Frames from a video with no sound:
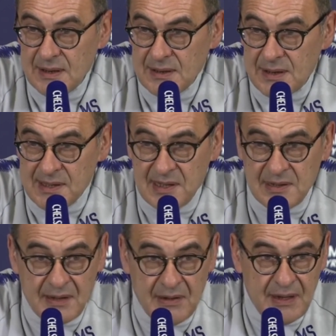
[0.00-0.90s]
doesn't
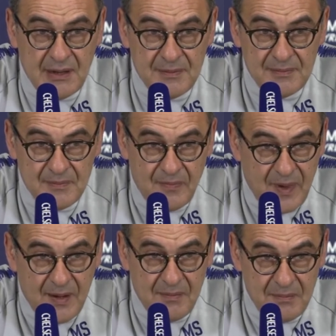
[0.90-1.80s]
agree,
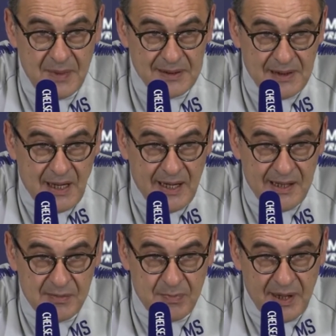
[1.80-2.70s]
but I
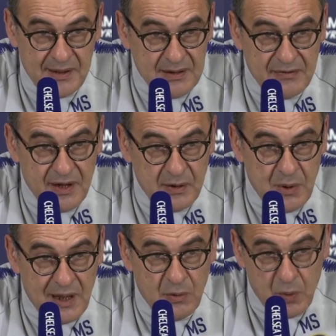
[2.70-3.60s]
explained it very
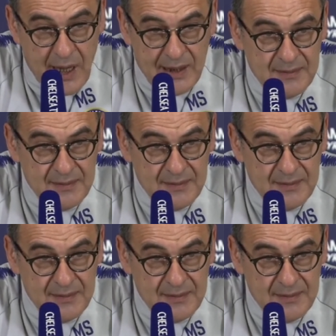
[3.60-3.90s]
well why.